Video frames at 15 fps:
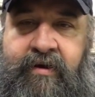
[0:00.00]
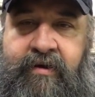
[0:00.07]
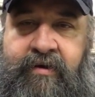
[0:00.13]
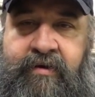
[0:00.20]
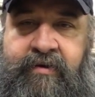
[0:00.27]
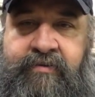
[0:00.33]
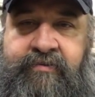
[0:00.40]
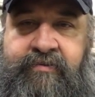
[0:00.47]

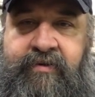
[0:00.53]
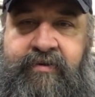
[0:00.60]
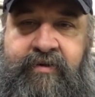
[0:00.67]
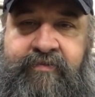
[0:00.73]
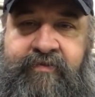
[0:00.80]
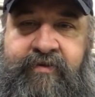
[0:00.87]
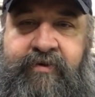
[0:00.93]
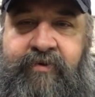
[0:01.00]
Uh,
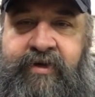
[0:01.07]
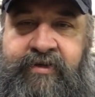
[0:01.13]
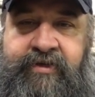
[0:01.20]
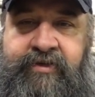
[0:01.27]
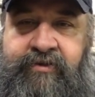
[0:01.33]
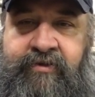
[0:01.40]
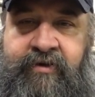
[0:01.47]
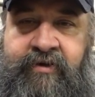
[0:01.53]
hopefully it wasn't
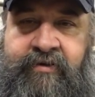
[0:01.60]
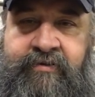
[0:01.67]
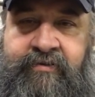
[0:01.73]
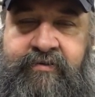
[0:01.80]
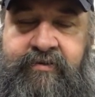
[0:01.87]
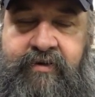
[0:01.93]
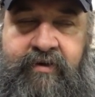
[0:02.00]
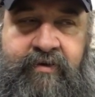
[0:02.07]
too long.
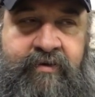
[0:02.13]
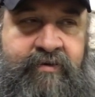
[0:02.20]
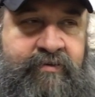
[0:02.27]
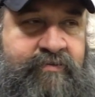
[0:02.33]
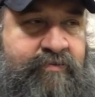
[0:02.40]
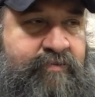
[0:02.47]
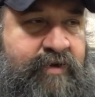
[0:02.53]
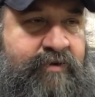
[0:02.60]
Uh,
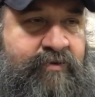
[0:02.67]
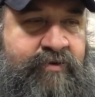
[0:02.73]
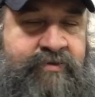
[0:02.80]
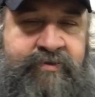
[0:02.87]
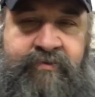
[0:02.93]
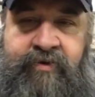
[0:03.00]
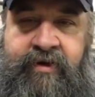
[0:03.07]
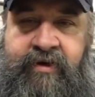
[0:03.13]
maybe
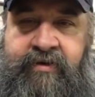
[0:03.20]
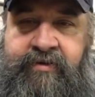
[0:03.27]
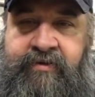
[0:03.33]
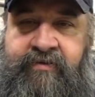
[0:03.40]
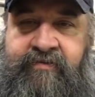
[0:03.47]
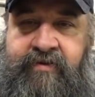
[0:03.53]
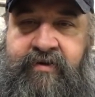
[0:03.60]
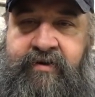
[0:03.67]
once in a while I'll
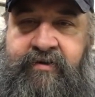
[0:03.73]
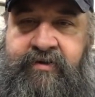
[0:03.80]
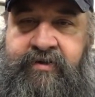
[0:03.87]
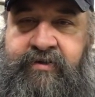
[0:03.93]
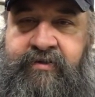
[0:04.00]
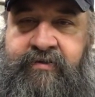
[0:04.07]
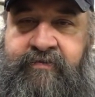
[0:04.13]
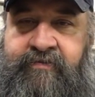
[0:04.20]
do a vlog
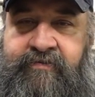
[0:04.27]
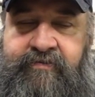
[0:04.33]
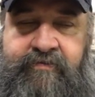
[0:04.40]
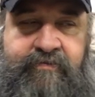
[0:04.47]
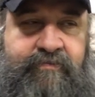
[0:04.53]
too. If,